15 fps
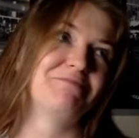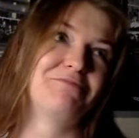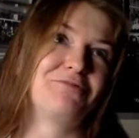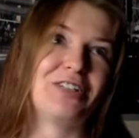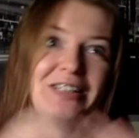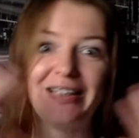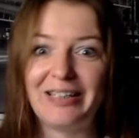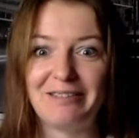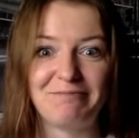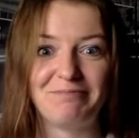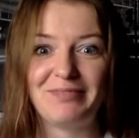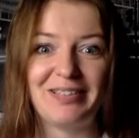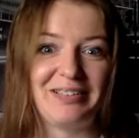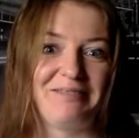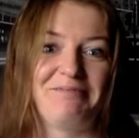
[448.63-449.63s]
really
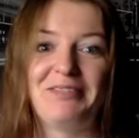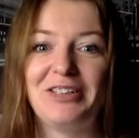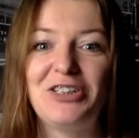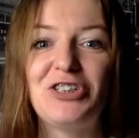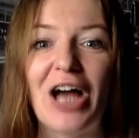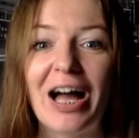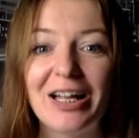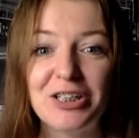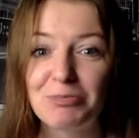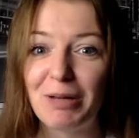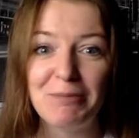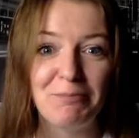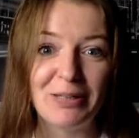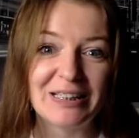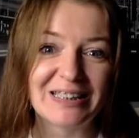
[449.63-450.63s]
change
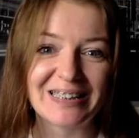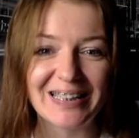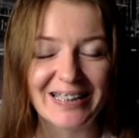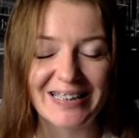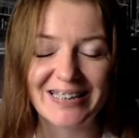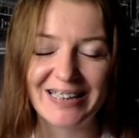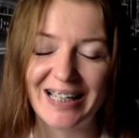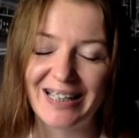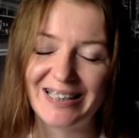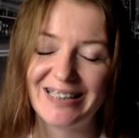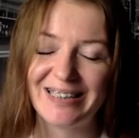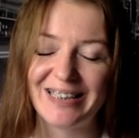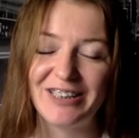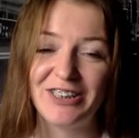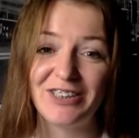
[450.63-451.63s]
my business
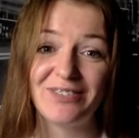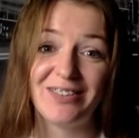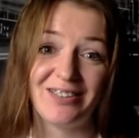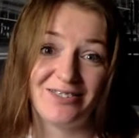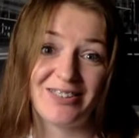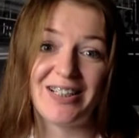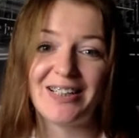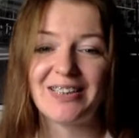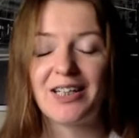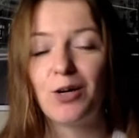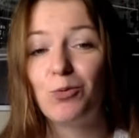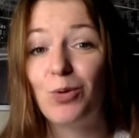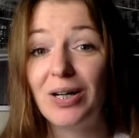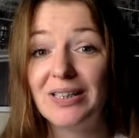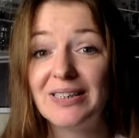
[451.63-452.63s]
and achieve the results that I
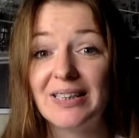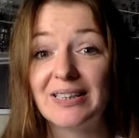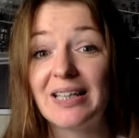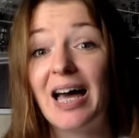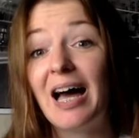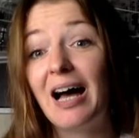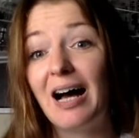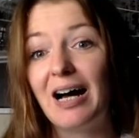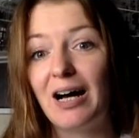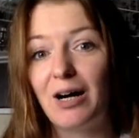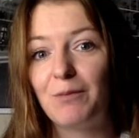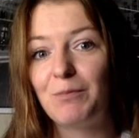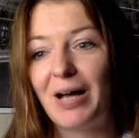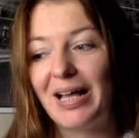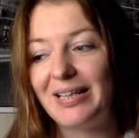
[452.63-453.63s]
wanted.
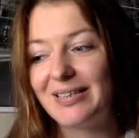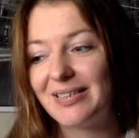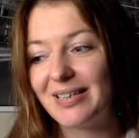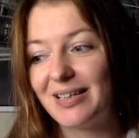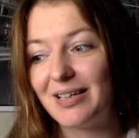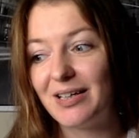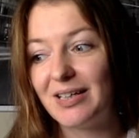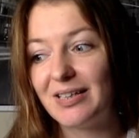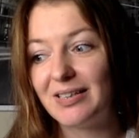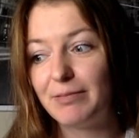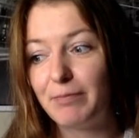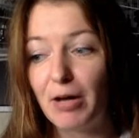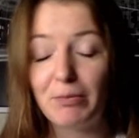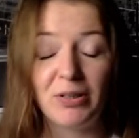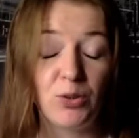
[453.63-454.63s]
The
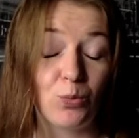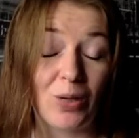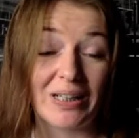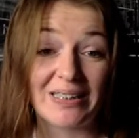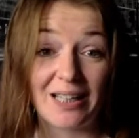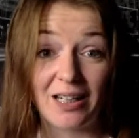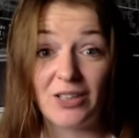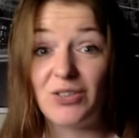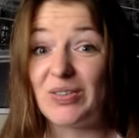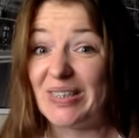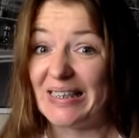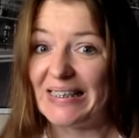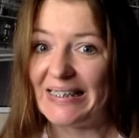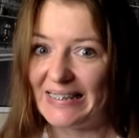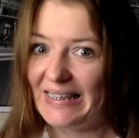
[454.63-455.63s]
moment when I started to
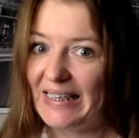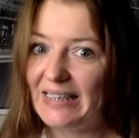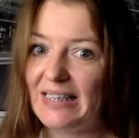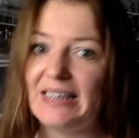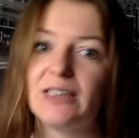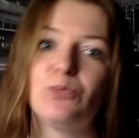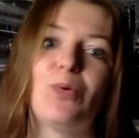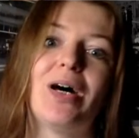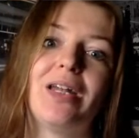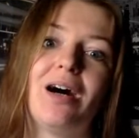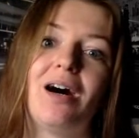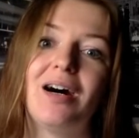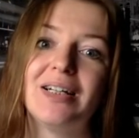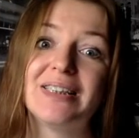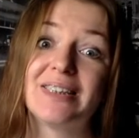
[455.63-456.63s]
succeed is when
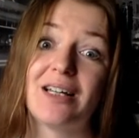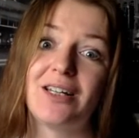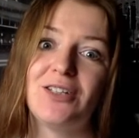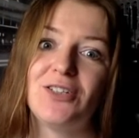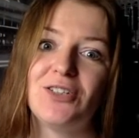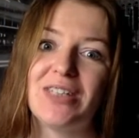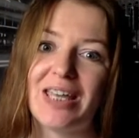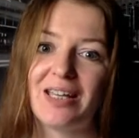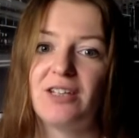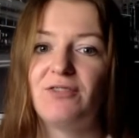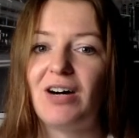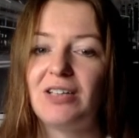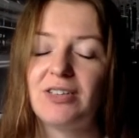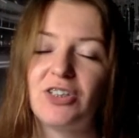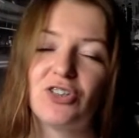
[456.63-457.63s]
I started to take
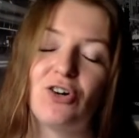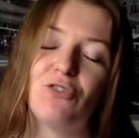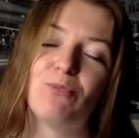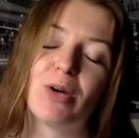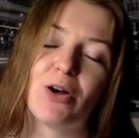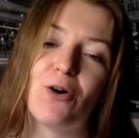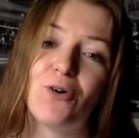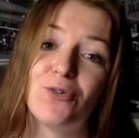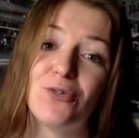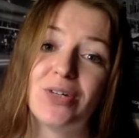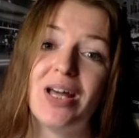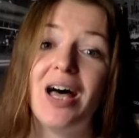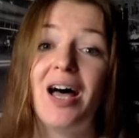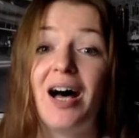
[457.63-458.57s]
advantage of my own